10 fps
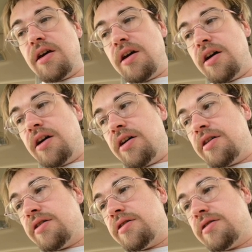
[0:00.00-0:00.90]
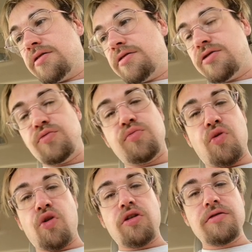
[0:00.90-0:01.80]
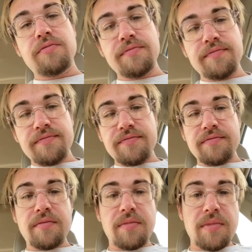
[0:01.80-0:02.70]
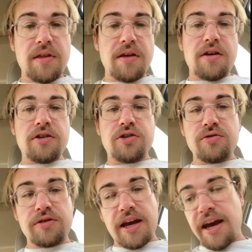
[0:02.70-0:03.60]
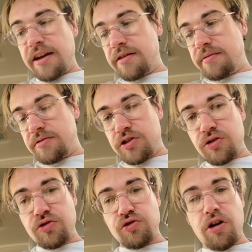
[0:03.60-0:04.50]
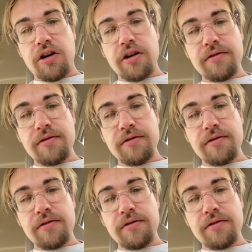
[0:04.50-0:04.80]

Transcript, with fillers: Uh, too poor, too sad, too drunk,